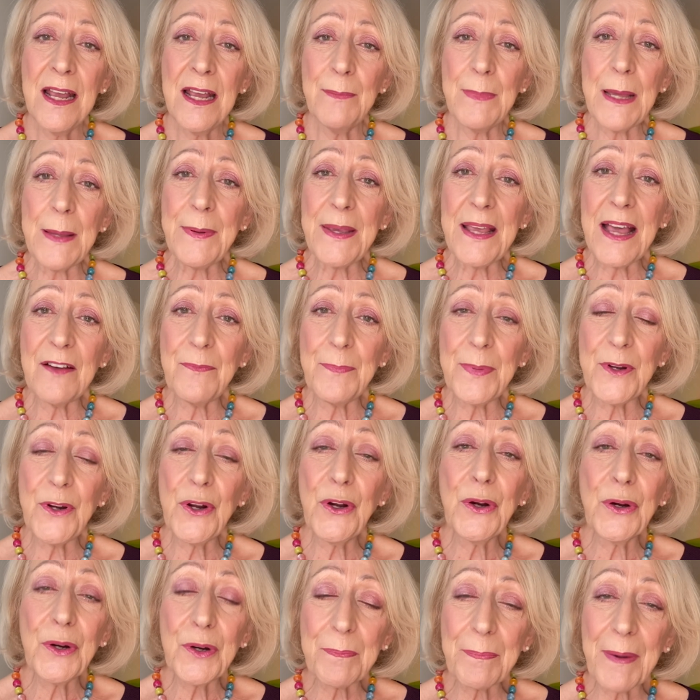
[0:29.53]
maybe have been
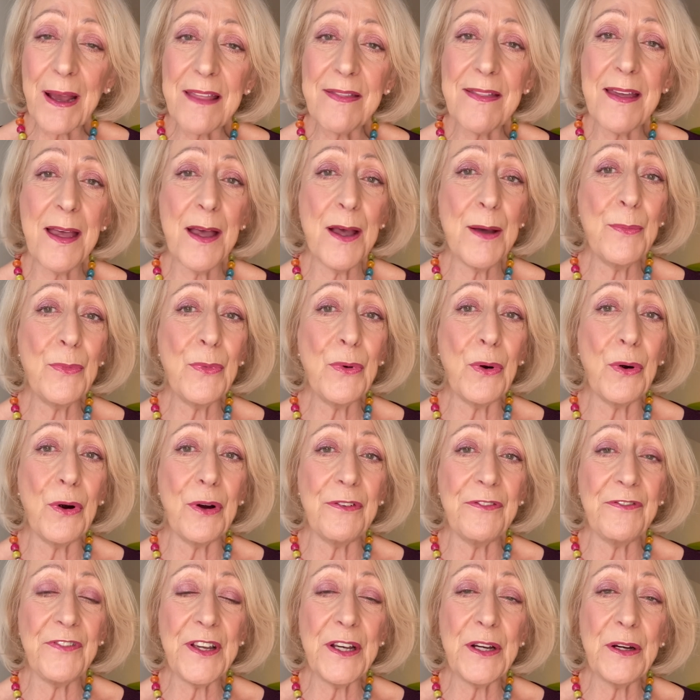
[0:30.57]
hurt by them or
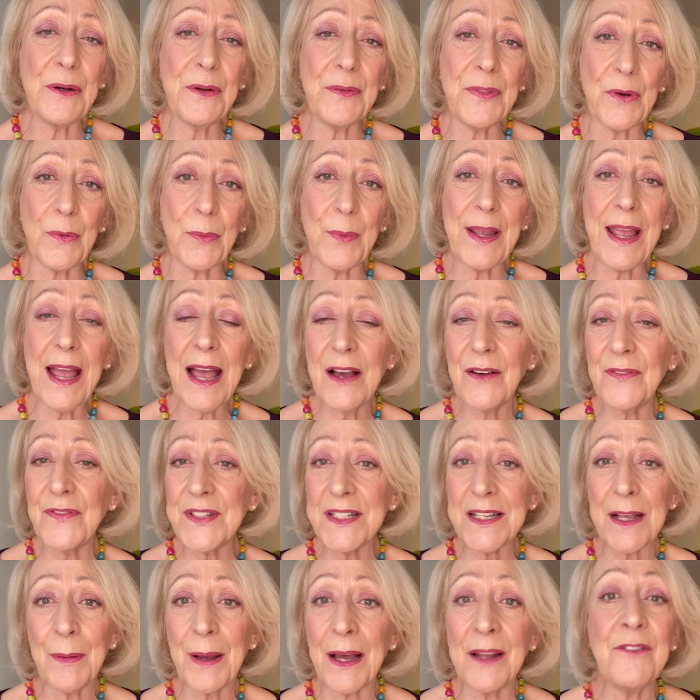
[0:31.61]
feel that we have
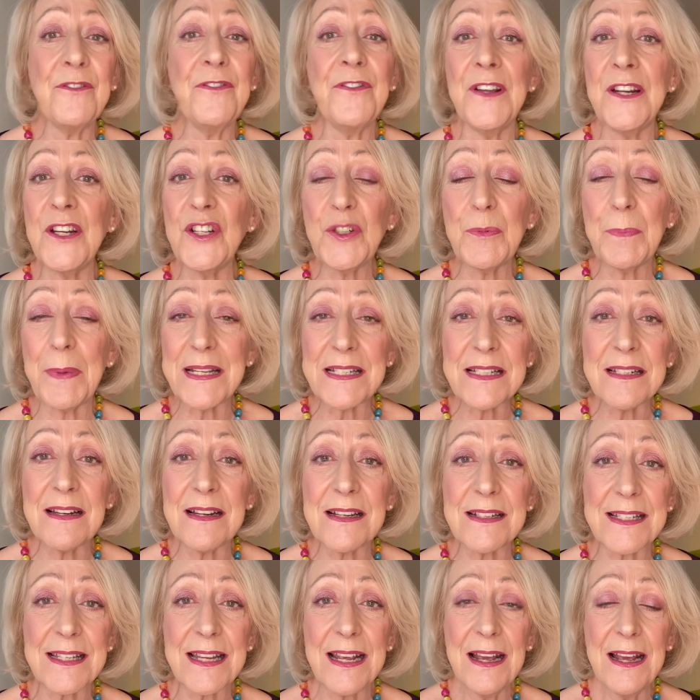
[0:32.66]
some unfinished business
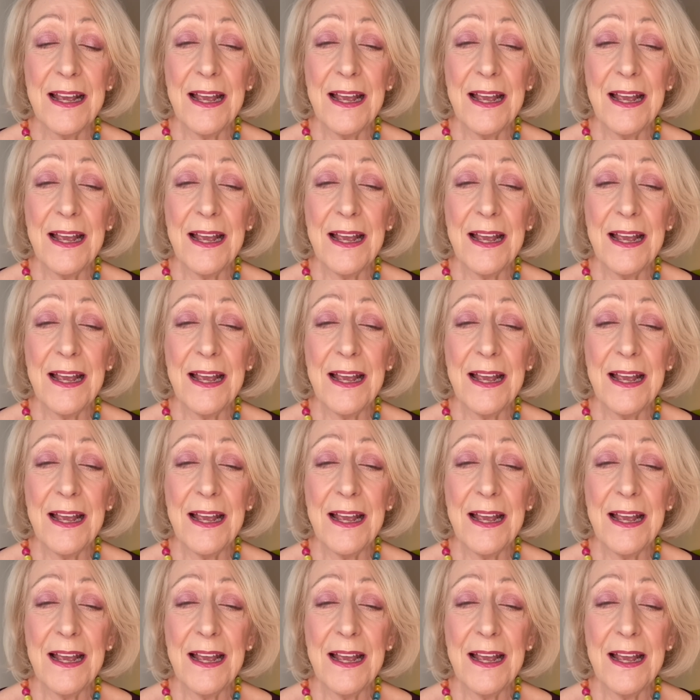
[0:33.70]
business.